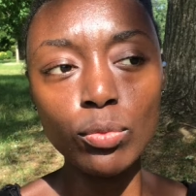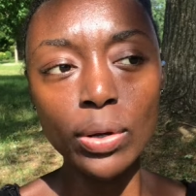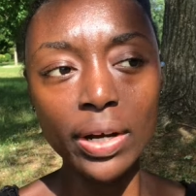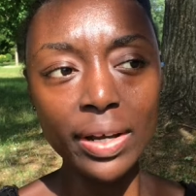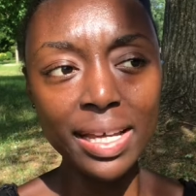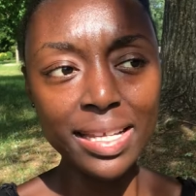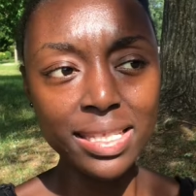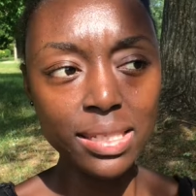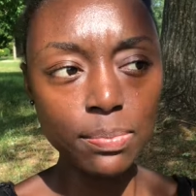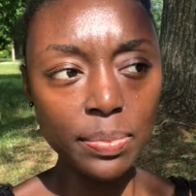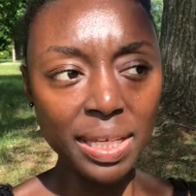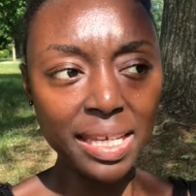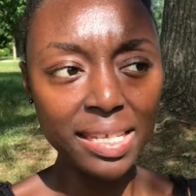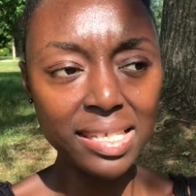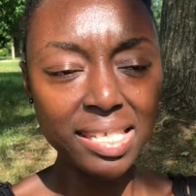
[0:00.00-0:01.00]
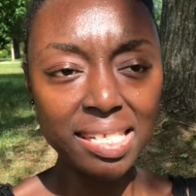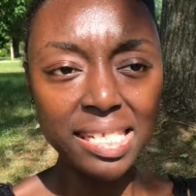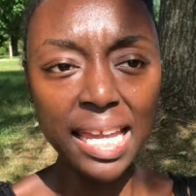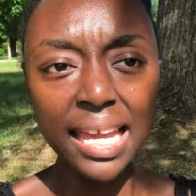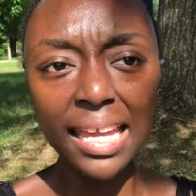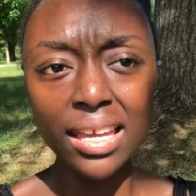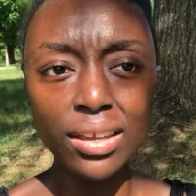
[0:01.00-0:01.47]
where it's being
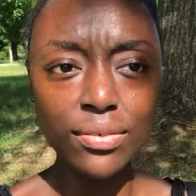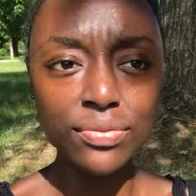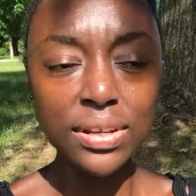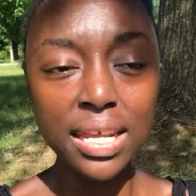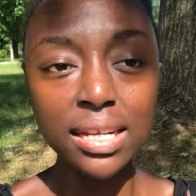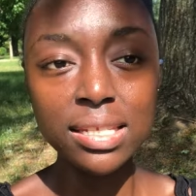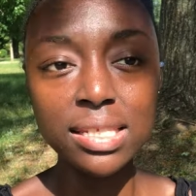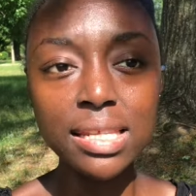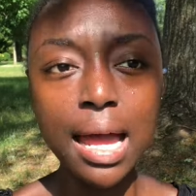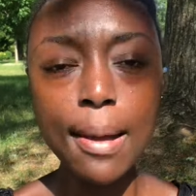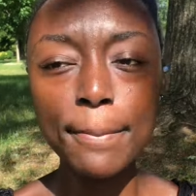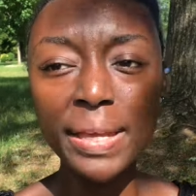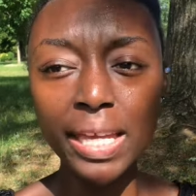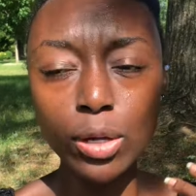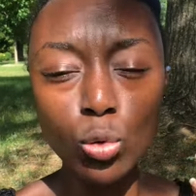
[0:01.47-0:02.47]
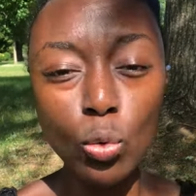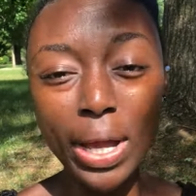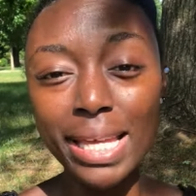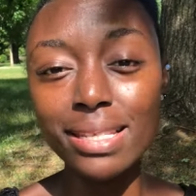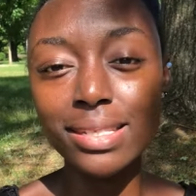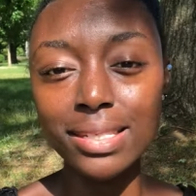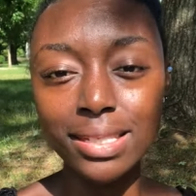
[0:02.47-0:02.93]
saved and it's not being
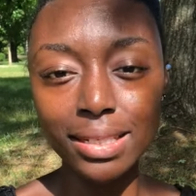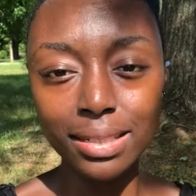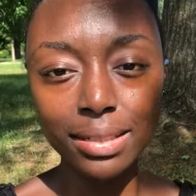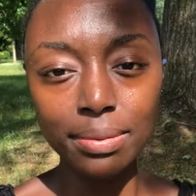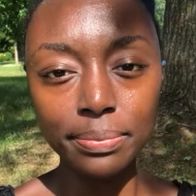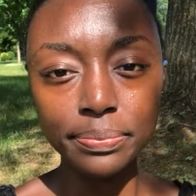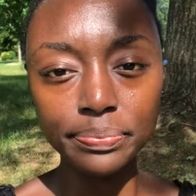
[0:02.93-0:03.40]
wasted.